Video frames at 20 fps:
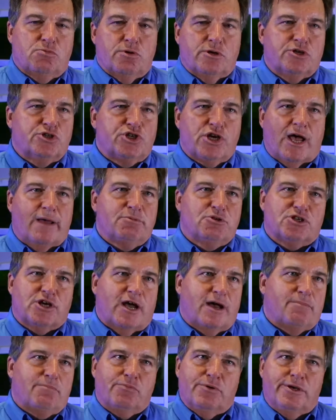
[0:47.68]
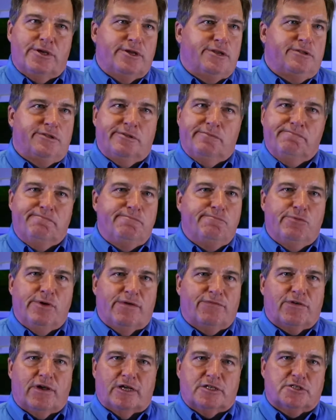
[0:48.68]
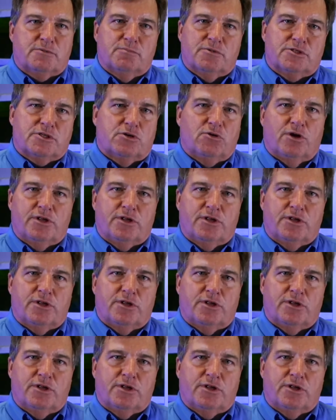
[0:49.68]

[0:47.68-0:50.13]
we're a job shop. We, we have customers in